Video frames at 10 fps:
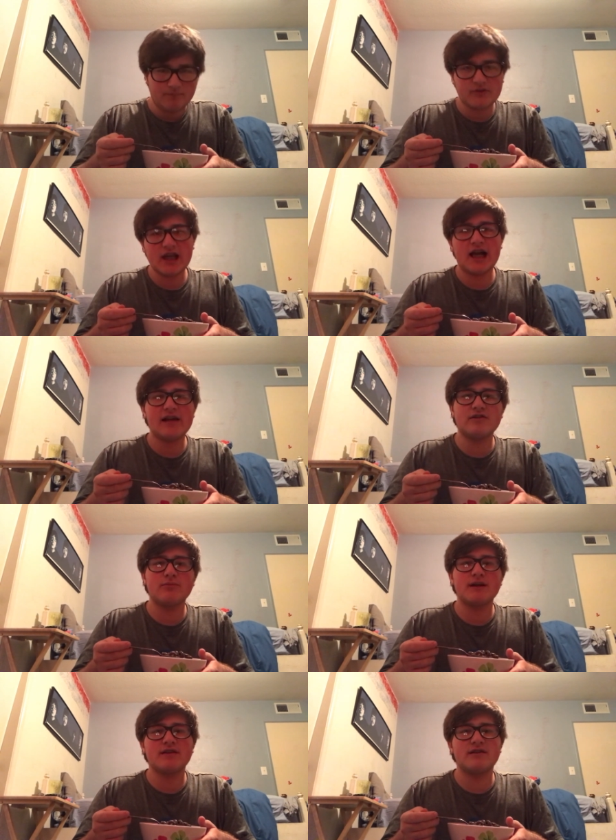Yeah, I
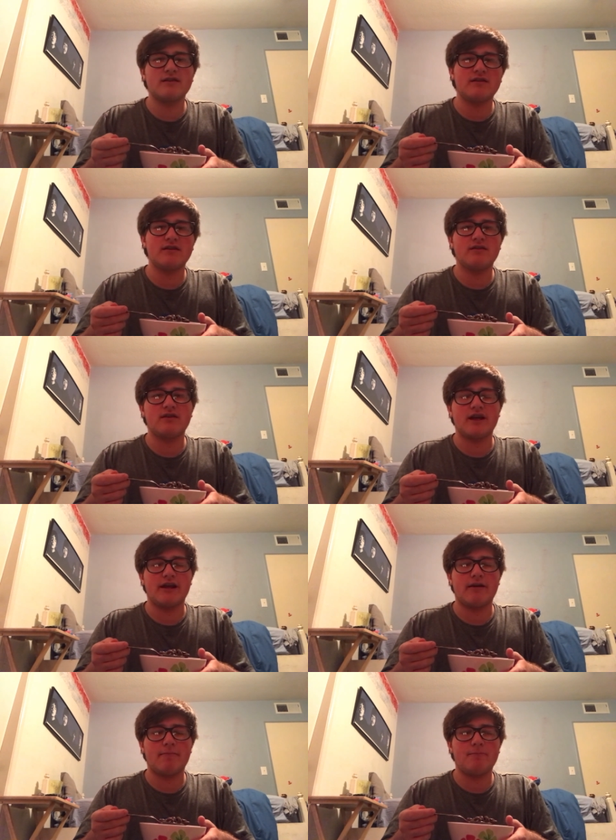expect it to taste like